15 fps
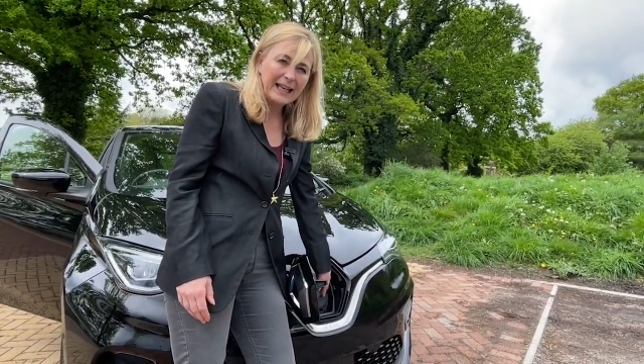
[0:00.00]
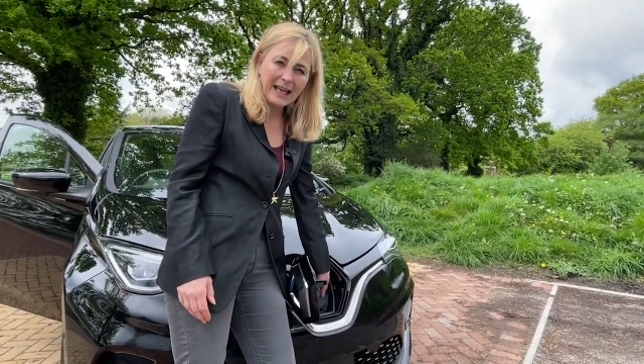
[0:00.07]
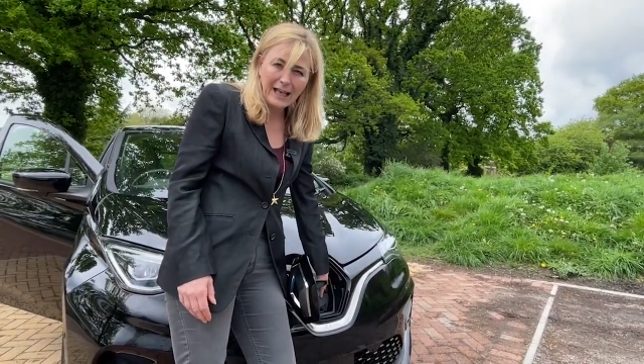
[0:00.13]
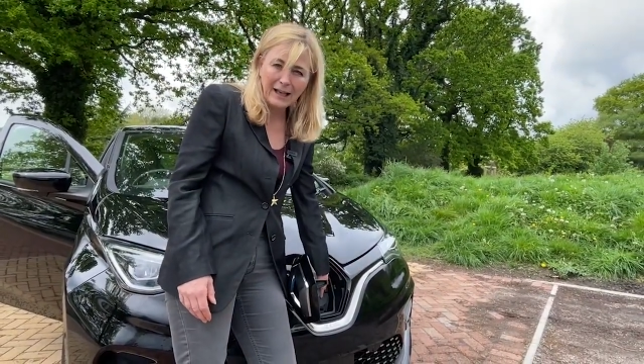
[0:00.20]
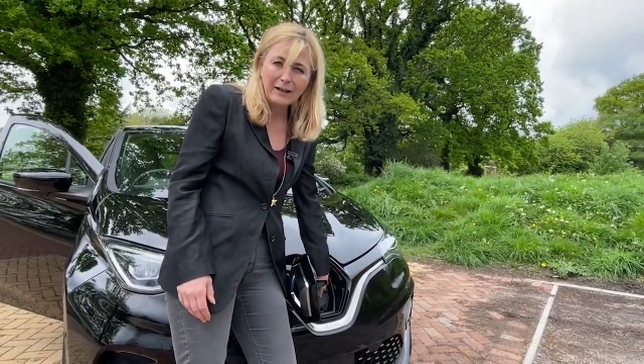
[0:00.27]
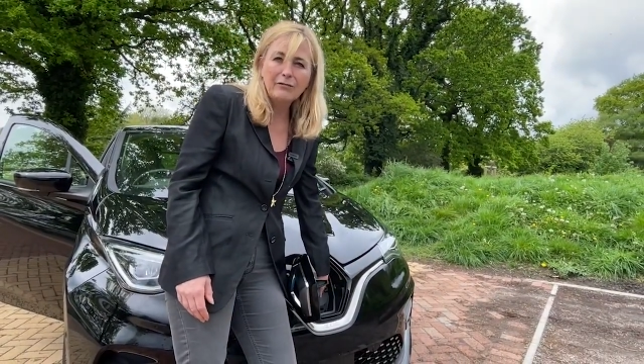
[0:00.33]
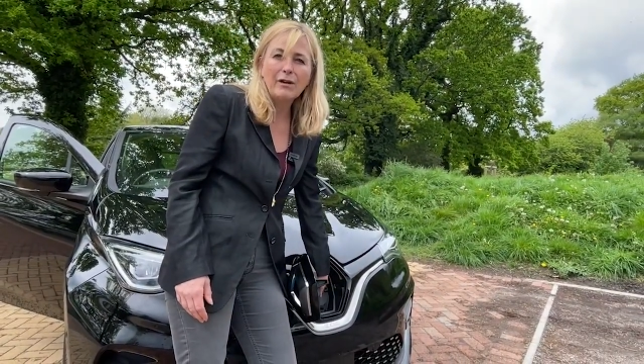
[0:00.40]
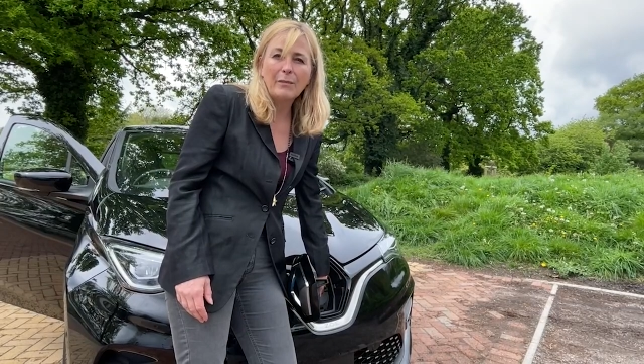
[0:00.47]

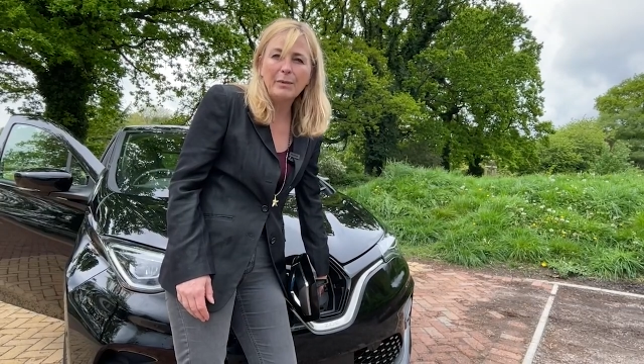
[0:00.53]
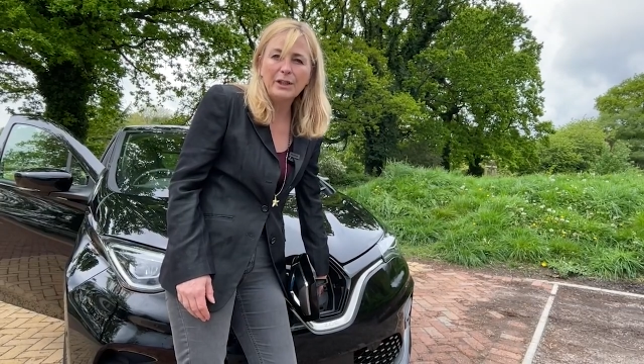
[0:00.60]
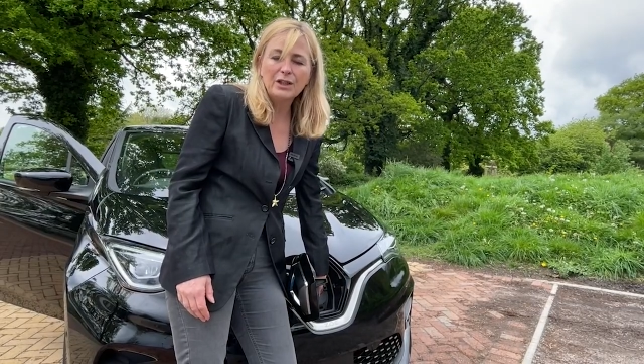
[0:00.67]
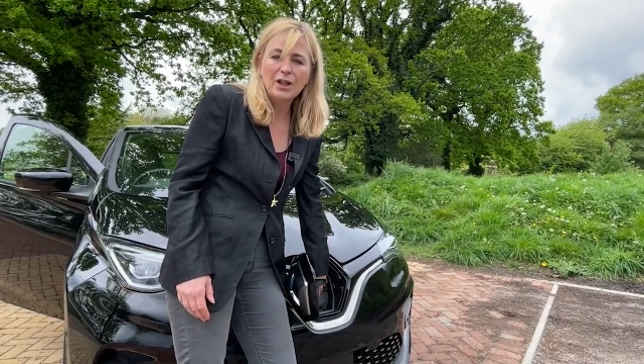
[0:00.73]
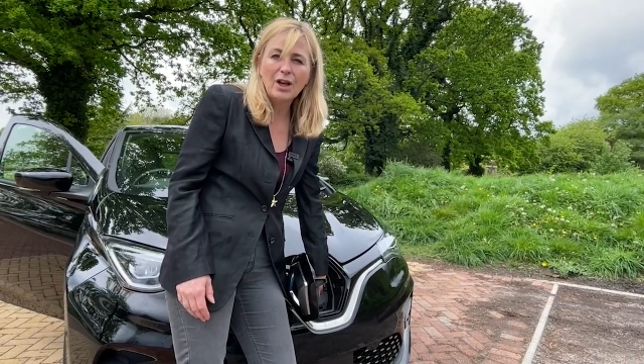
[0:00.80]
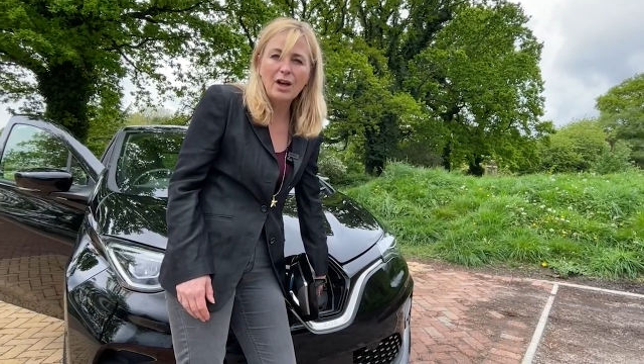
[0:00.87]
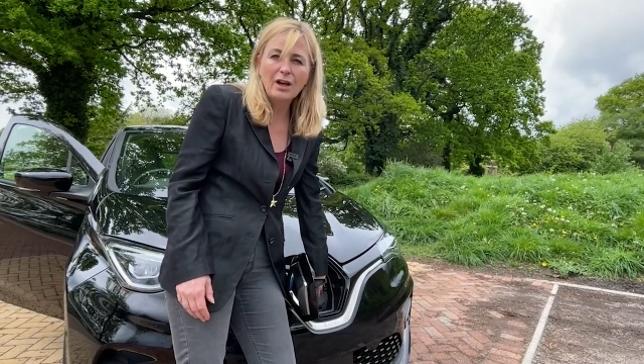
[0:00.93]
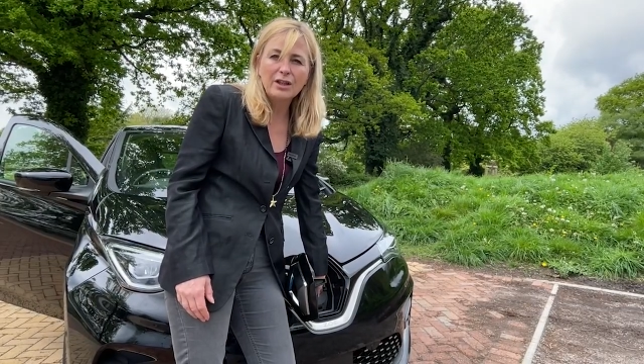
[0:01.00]
can rapid
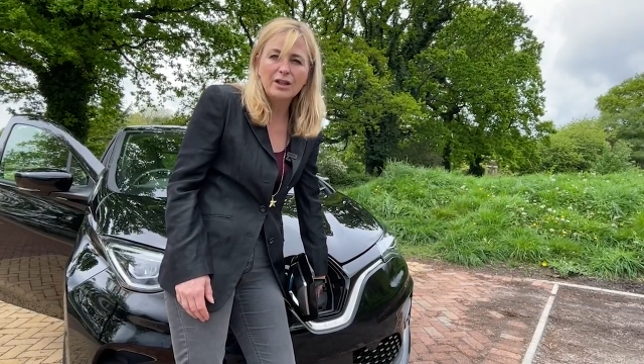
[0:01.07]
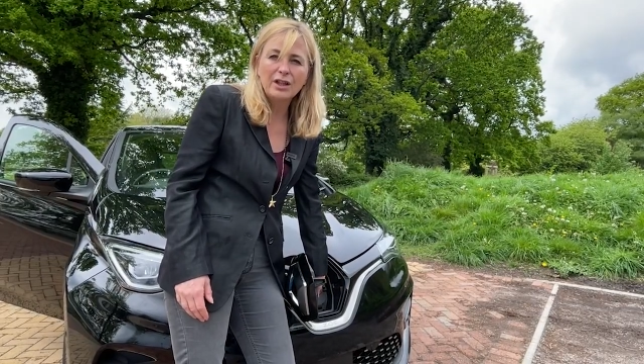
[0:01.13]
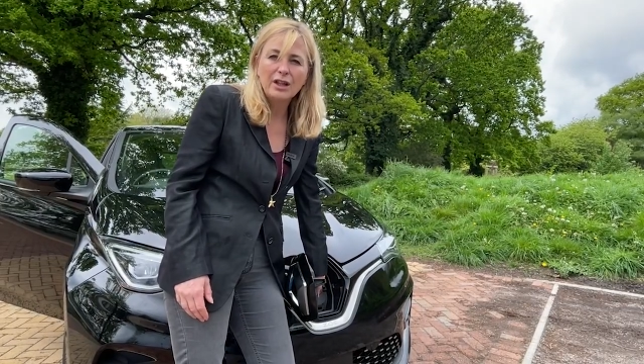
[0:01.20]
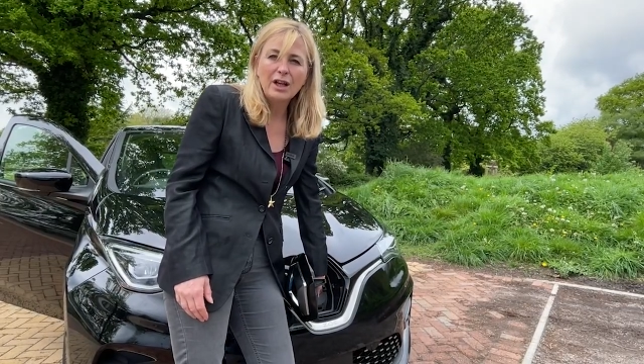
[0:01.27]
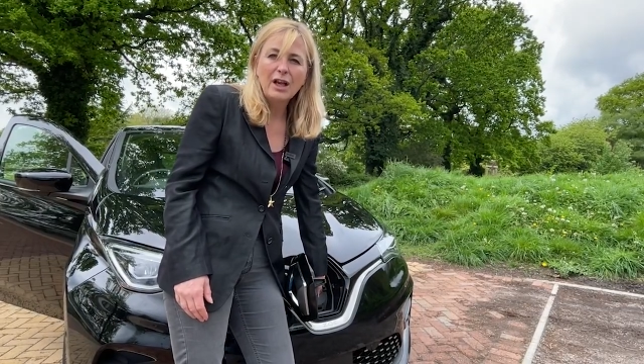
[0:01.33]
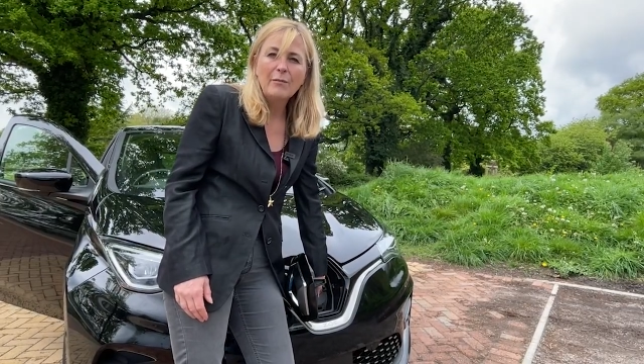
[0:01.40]
charge,